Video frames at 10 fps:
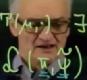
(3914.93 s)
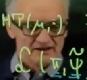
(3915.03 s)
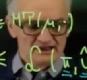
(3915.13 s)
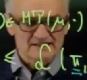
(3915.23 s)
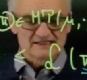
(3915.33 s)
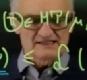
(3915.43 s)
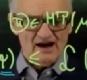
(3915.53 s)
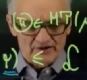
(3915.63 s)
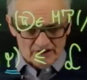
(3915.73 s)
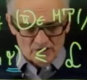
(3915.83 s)
This is
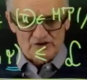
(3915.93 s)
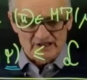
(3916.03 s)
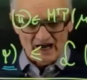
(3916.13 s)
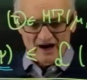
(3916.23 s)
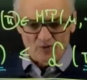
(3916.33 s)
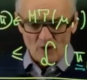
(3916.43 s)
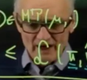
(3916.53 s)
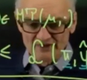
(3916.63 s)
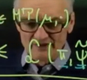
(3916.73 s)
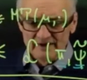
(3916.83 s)
how it looks in
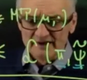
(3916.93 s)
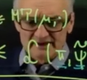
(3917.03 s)
R1.